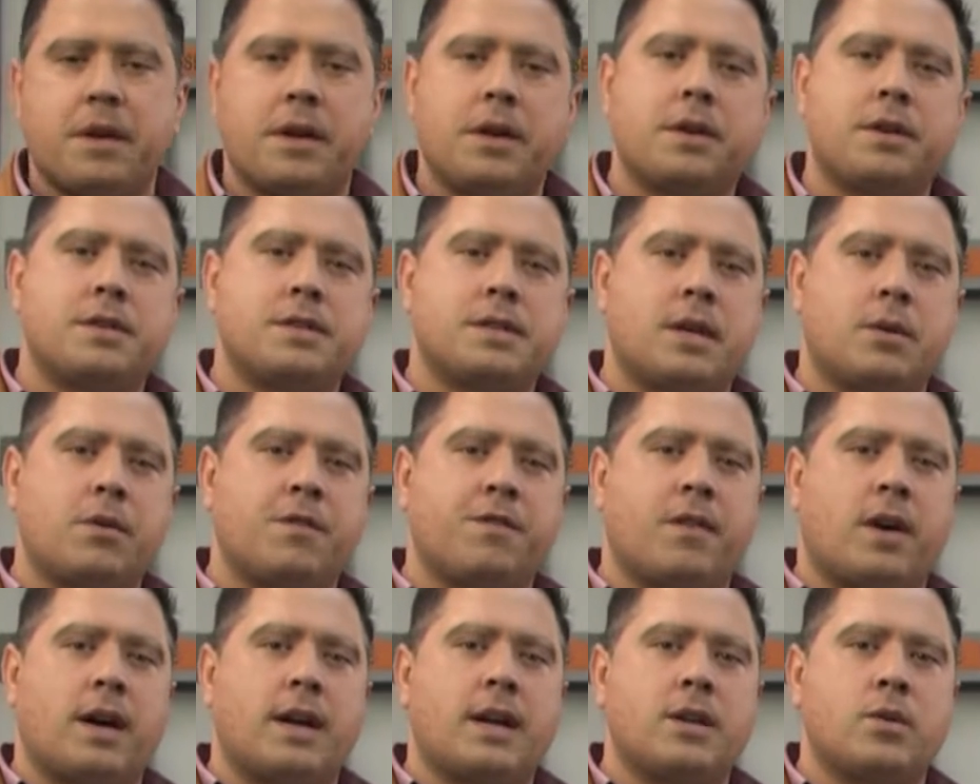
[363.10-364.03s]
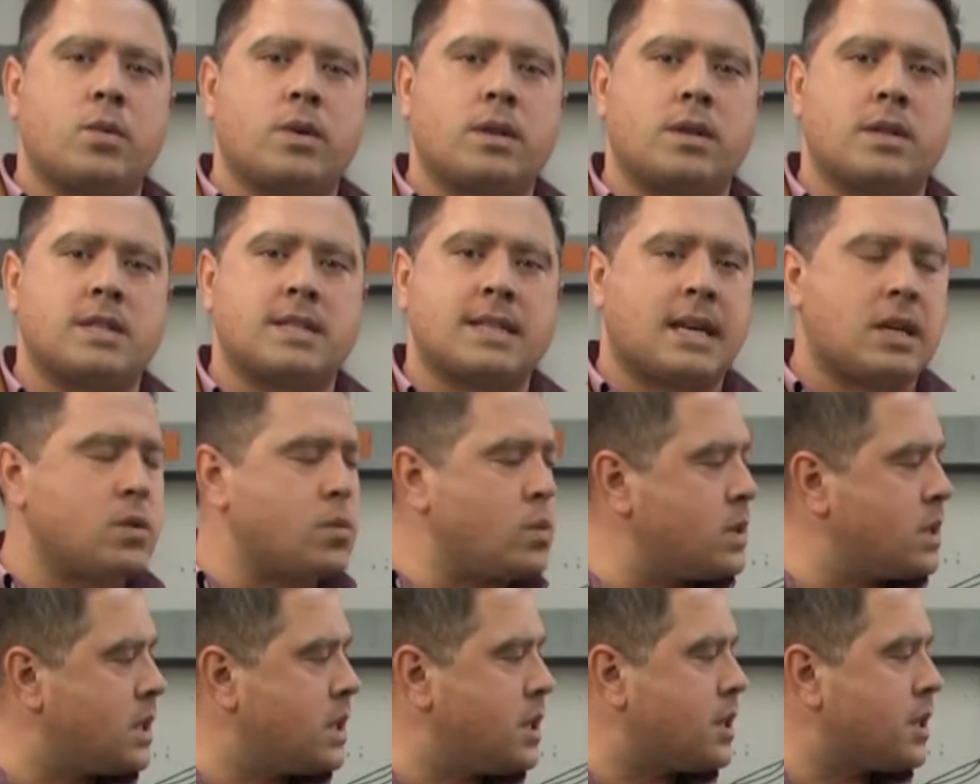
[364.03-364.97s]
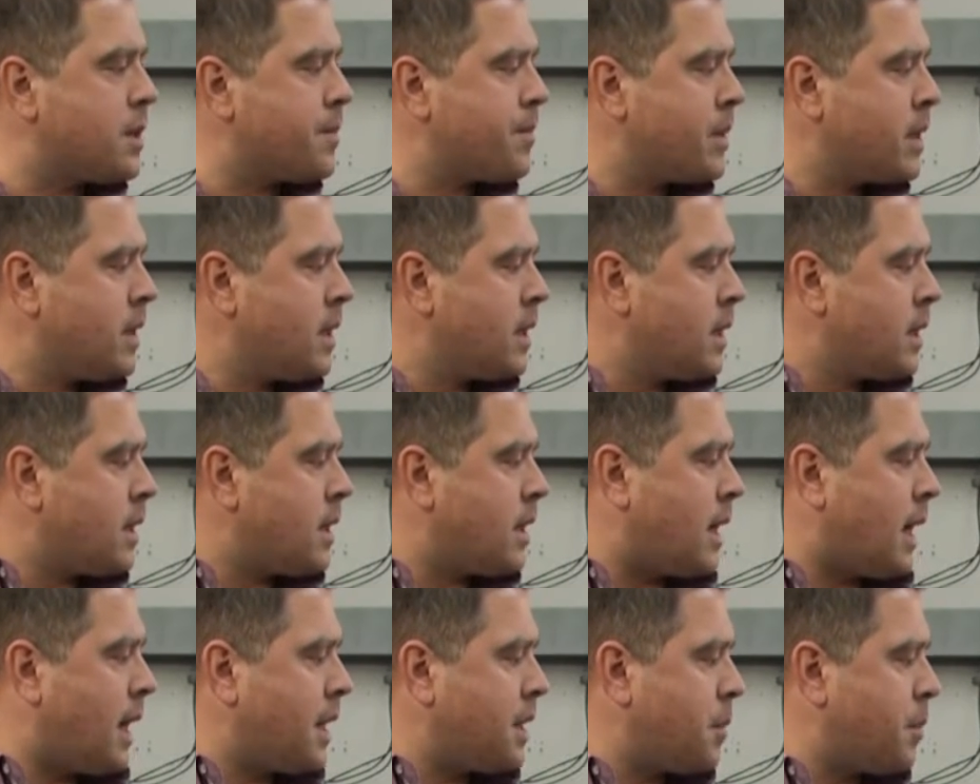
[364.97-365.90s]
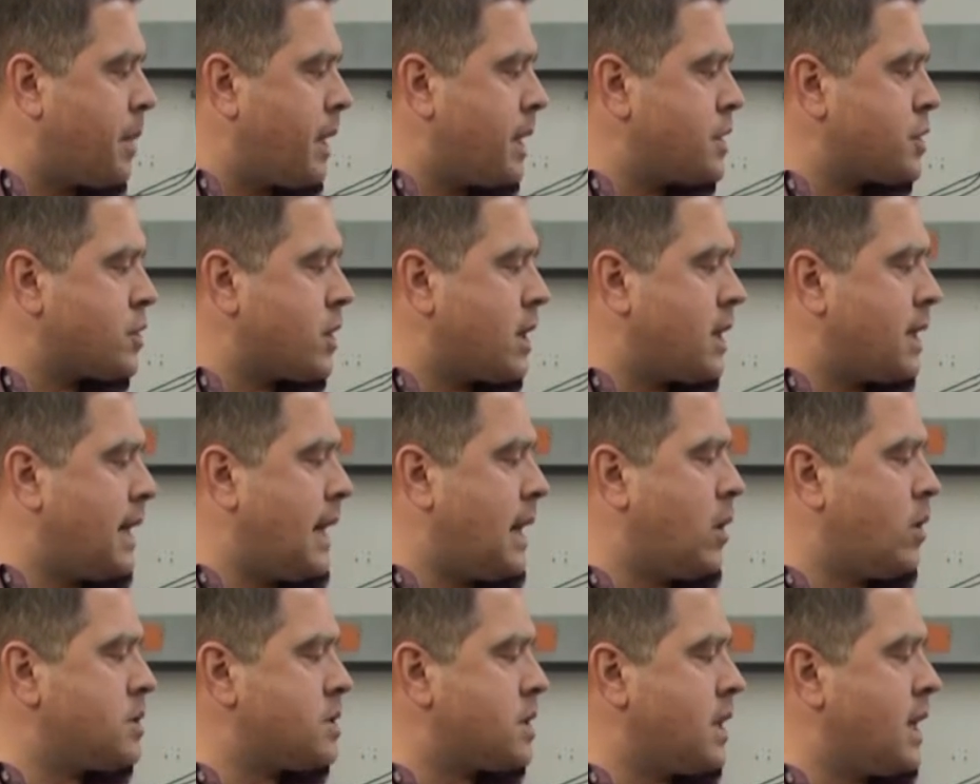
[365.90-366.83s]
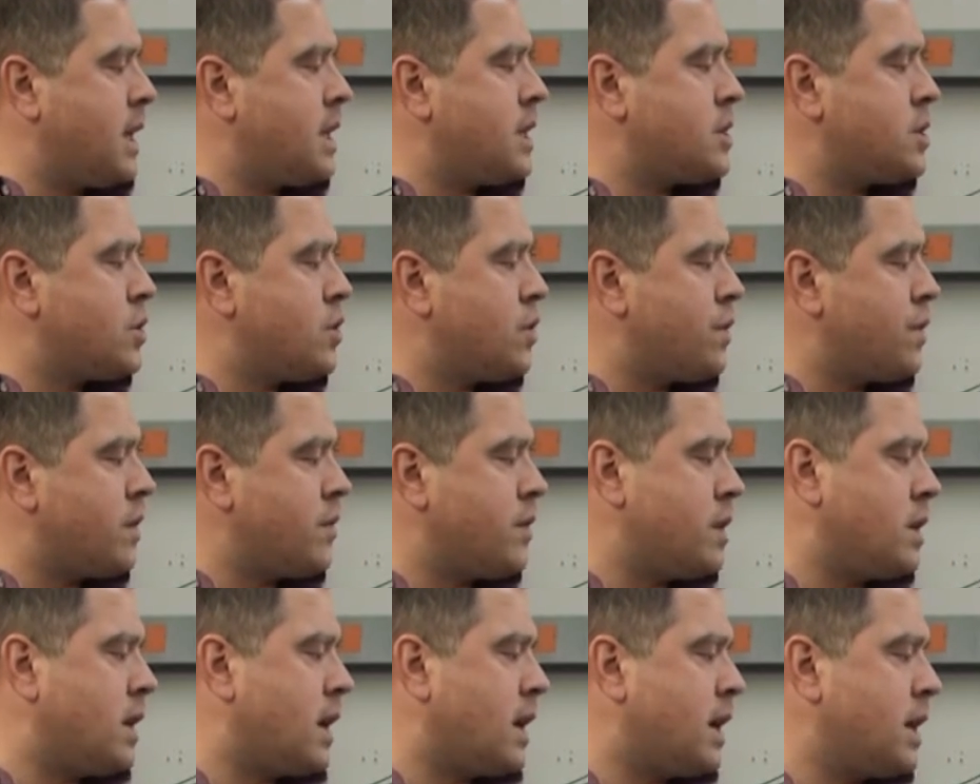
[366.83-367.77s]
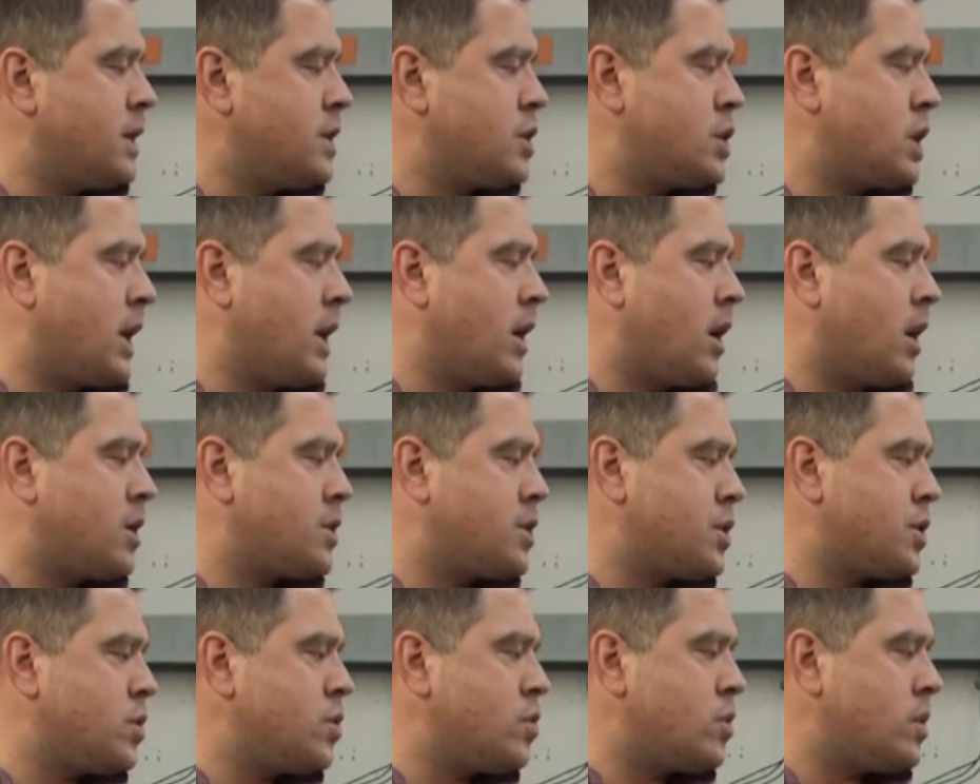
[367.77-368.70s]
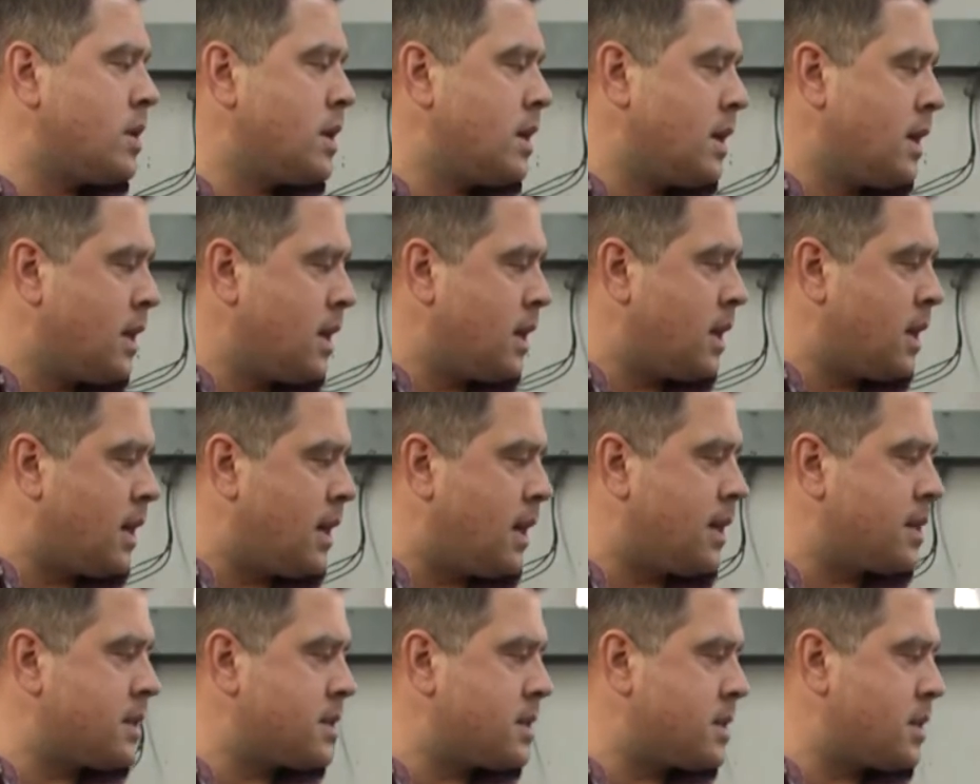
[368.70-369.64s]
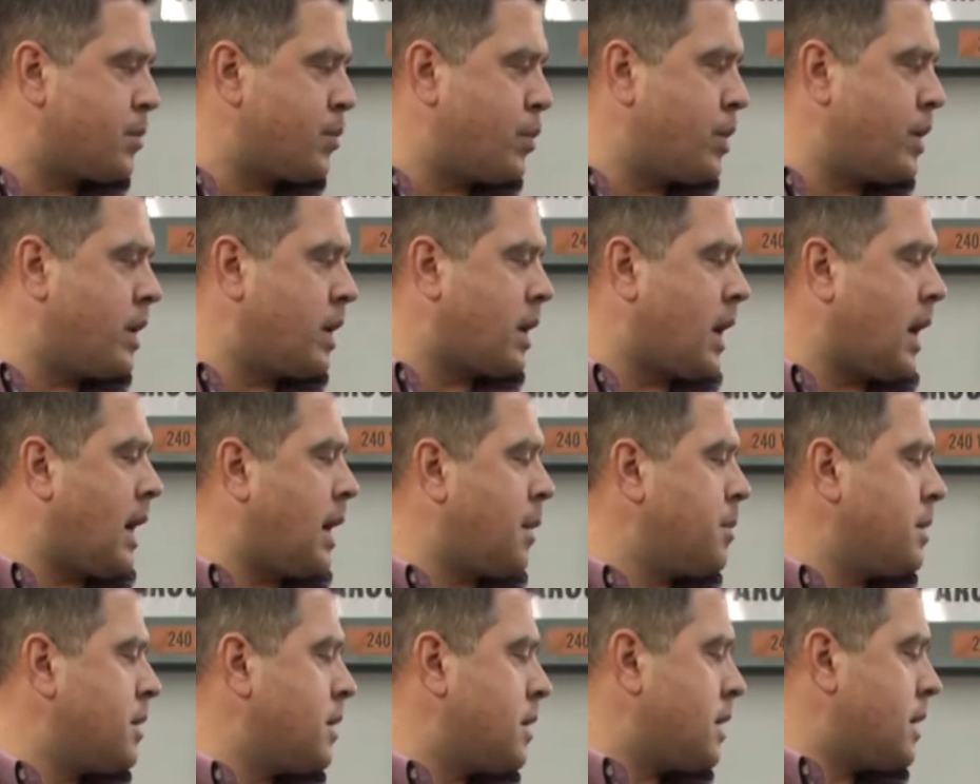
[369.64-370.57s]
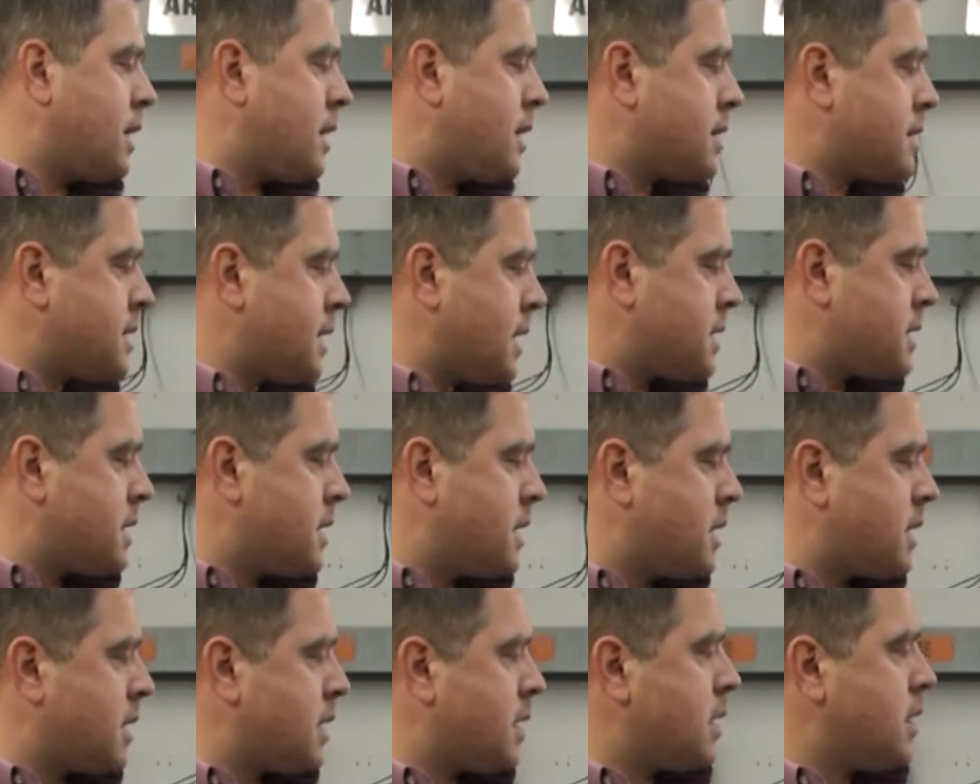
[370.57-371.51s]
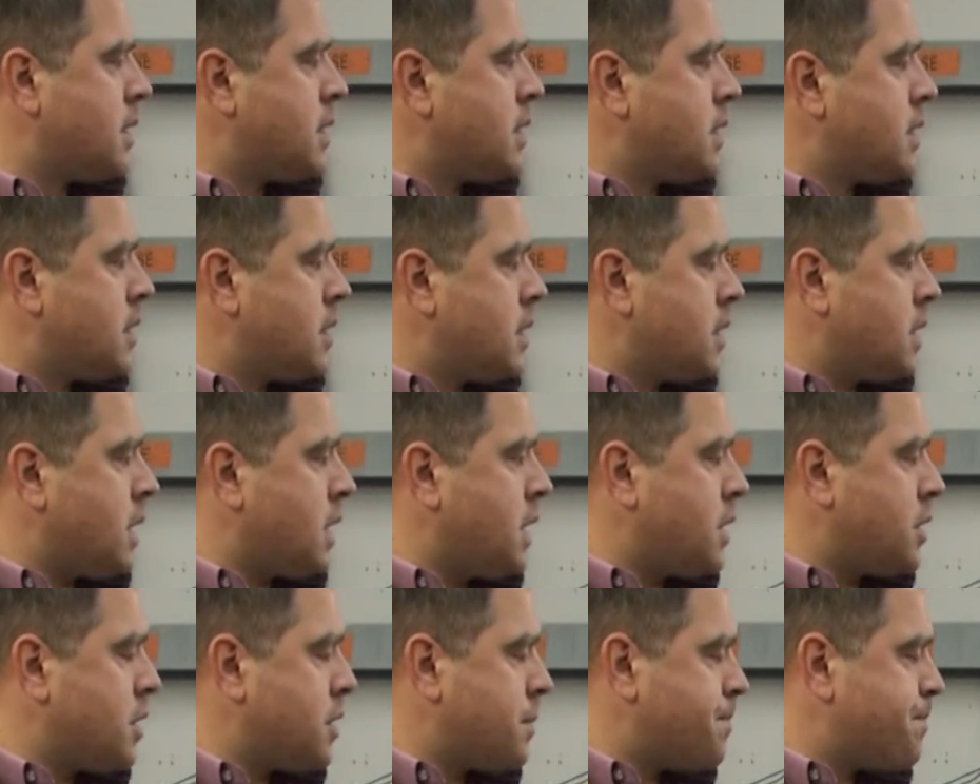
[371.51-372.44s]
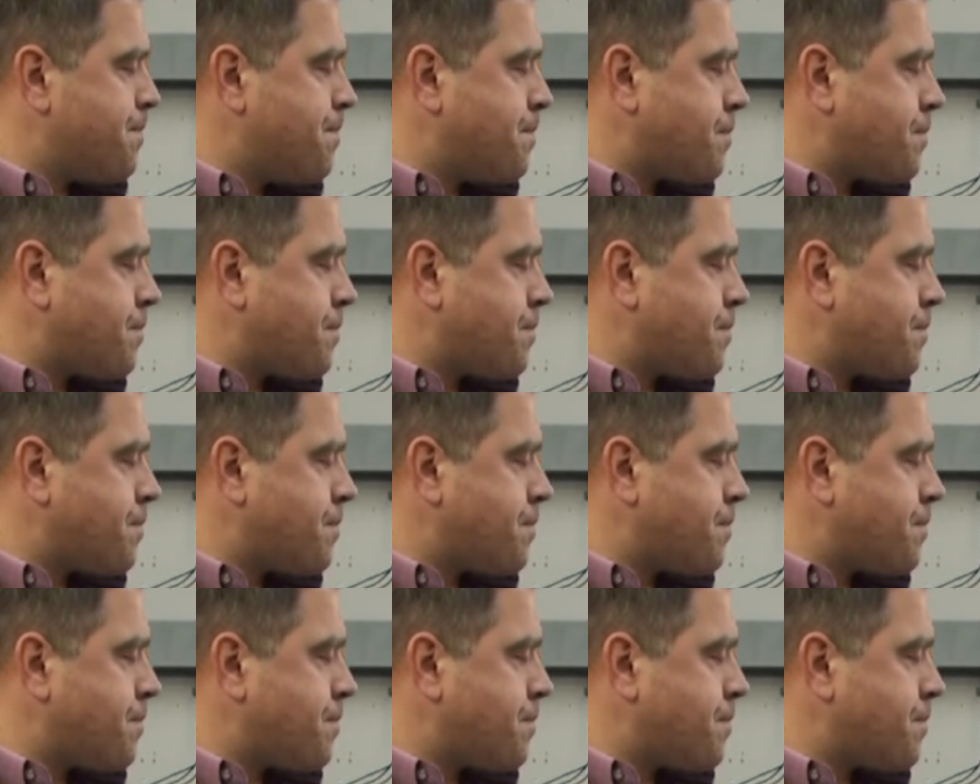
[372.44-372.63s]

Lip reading: failures that we find with the Southwind heater. On the bench right now is an 8259 JR2. This is a pretty common Cessna heater,